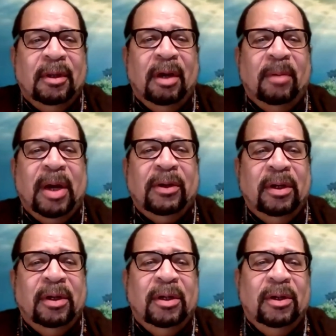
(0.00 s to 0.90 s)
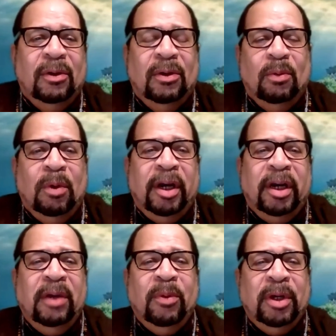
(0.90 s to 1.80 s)
about where
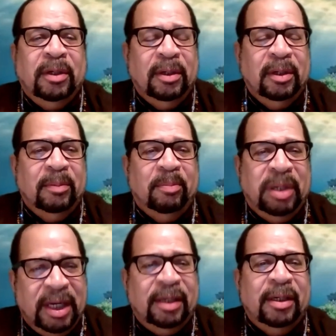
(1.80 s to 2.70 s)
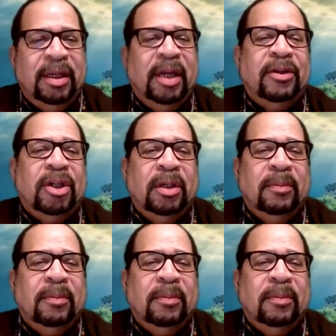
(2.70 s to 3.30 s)
he would place his energy.